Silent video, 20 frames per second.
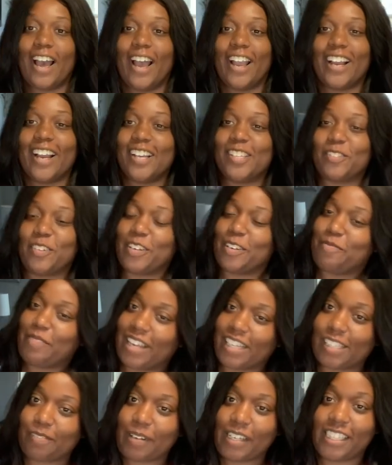Hi guys, welcome
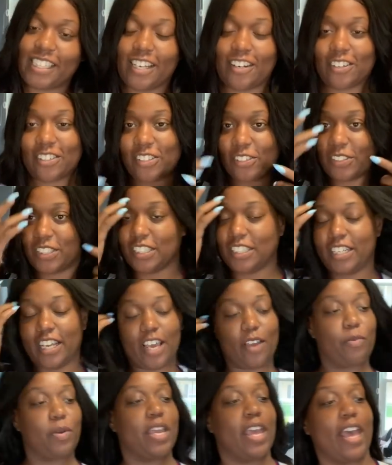back to my channel. So
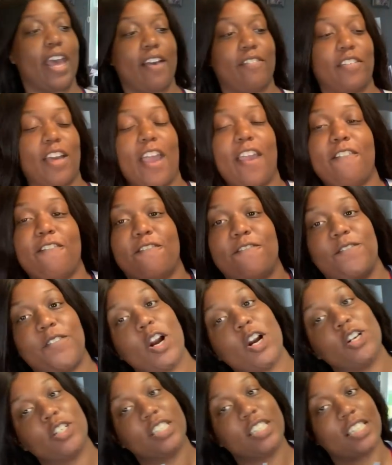today we have a
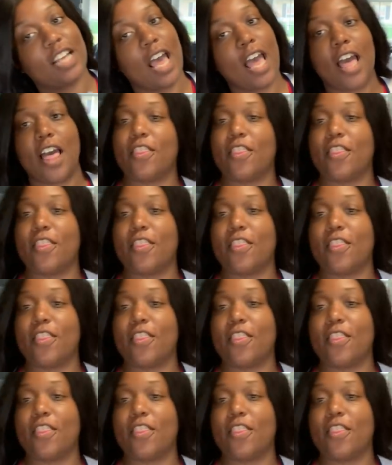first.